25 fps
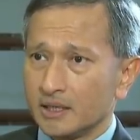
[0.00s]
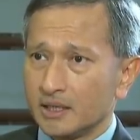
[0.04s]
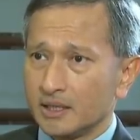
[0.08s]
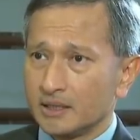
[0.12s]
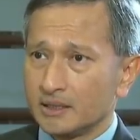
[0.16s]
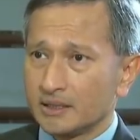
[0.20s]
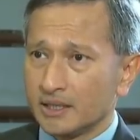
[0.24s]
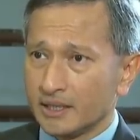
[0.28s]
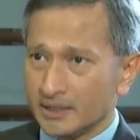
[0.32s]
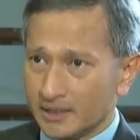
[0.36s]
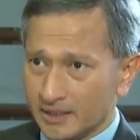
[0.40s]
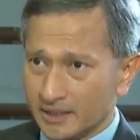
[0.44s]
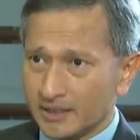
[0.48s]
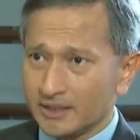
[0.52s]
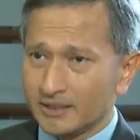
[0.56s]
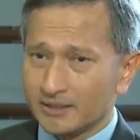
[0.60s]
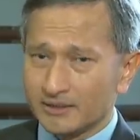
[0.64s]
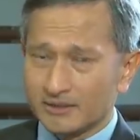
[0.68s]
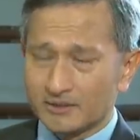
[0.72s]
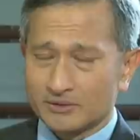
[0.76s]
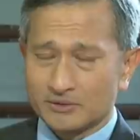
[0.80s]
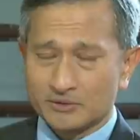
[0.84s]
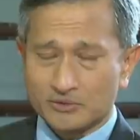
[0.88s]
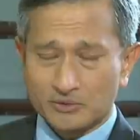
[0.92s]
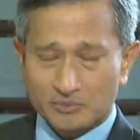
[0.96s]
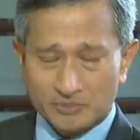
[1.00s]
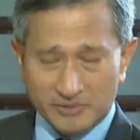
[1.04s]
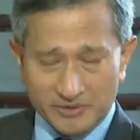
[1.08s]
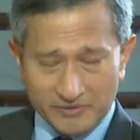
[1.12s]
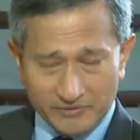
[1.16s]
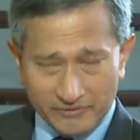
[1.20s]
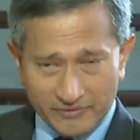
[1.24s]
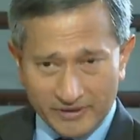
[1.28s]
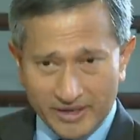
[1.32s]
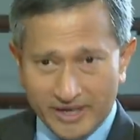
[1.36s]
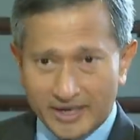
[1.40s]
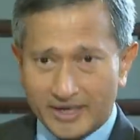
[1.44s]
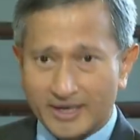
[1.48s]
And I think, to be
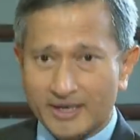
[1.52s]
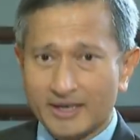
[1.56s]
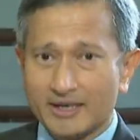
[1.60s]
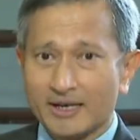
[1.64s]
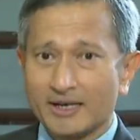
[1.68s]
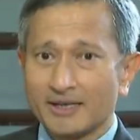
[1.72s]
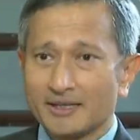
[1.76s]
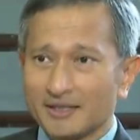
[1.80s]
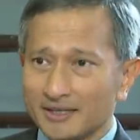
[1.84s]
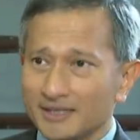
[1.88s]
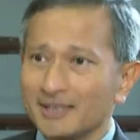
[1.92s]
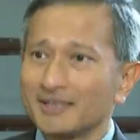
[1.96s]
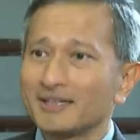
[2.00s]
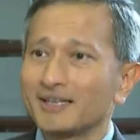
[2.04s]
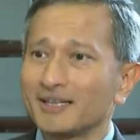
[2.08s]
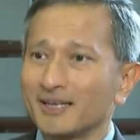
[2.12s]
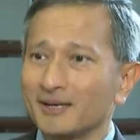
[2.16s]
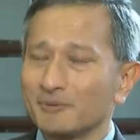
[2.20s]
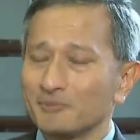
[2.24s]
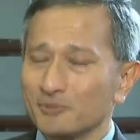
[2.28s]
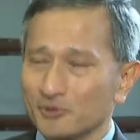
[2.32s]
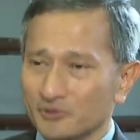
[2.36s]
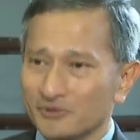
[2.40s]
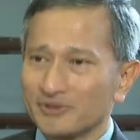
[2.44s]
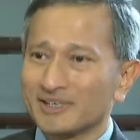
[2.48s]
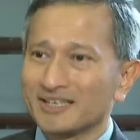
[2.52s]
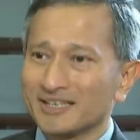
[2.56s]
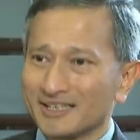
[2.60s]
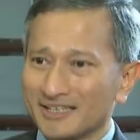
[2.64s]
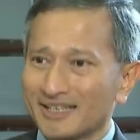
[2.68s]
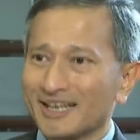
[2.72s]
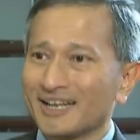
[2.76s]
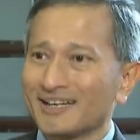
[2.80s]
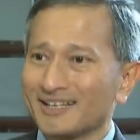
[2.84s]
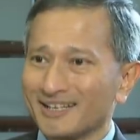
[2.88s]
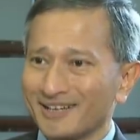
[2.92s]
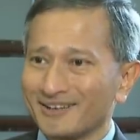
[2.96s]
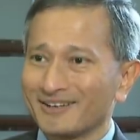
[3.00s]
fair, I think they are moving in
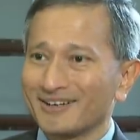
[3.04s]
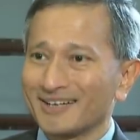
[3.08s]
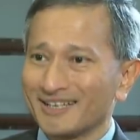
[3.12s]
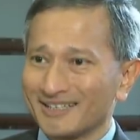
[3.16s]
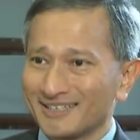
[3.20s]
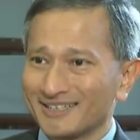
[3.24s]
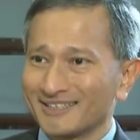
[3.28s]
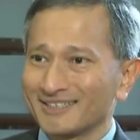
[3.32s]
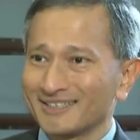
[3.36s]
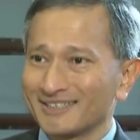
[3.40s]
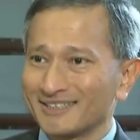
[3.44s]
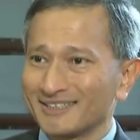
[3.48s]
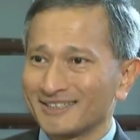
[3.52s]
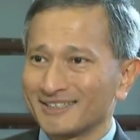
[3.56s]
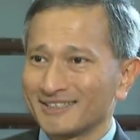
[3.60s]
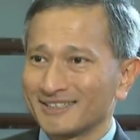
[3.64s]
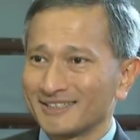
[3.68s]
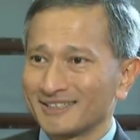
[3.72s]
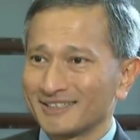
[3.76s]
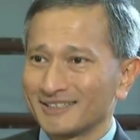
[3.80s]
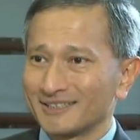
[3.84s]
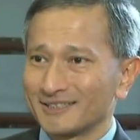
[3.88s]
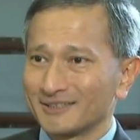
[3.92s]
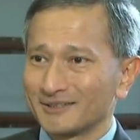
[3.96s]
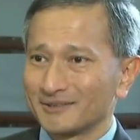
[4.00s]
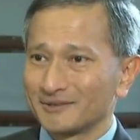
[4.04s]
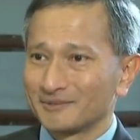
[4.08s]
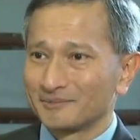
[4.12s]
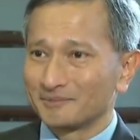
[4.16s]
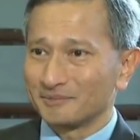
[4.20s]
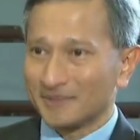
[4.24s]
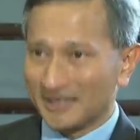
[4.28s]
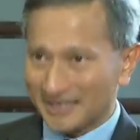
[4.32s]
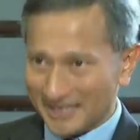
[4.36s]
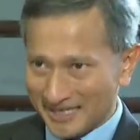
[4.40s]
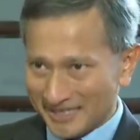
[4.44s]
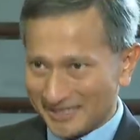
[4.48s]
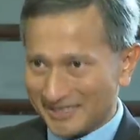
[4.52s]
that direction.
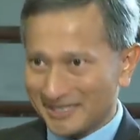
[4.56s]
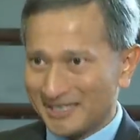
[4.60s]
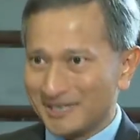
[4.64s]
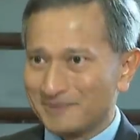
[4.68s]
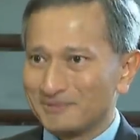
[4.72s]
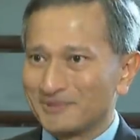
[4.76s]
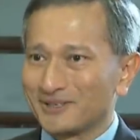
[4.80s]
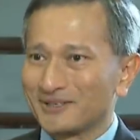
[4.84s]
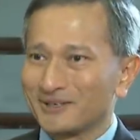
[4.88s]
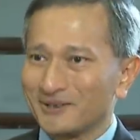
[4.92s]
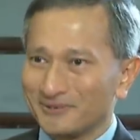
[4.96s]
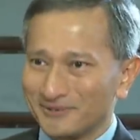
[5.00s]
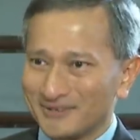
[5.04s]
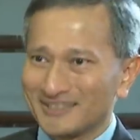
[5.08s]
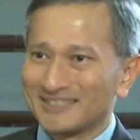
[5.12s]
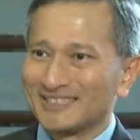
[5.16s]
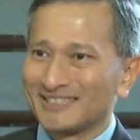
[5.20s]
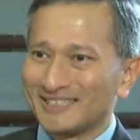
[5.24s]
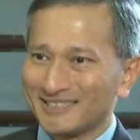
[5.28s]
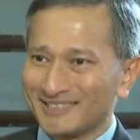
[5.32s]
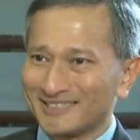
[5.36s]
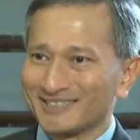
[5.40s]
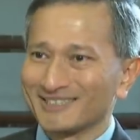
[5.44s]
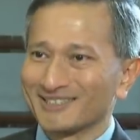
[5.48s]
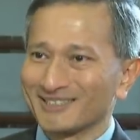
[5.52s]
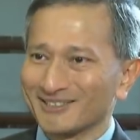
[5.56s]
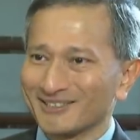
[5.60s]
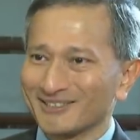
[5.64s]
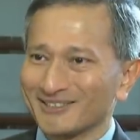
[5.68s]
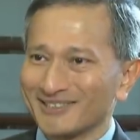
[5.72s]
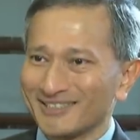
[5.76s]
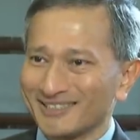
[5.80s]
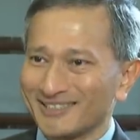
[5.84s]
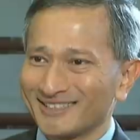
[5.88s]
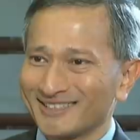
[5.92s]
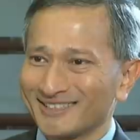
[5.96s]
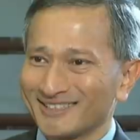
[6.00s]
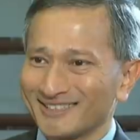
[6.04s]
But let's keep the conversations
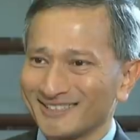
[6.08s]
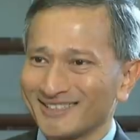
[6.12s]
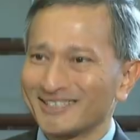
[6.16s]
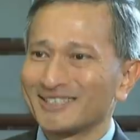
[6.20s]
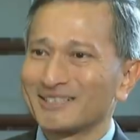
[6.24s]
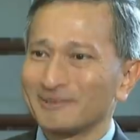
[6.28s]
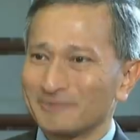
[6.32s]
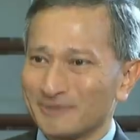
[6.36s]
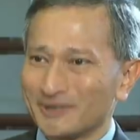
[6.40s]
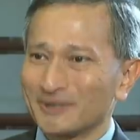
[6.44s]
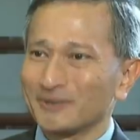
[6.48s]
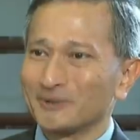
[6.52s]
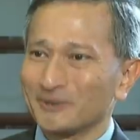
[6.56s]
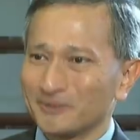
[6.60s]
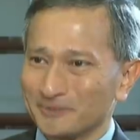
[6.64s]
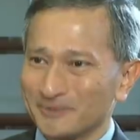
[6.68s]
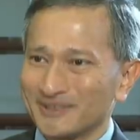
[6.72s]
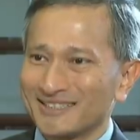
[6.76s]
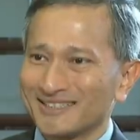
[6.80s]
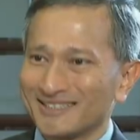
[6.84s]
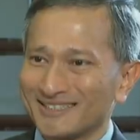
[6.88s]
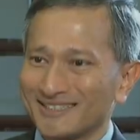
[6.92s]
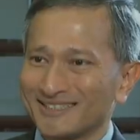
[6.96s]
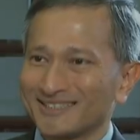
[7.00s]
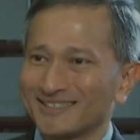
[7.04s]
going and keep it open.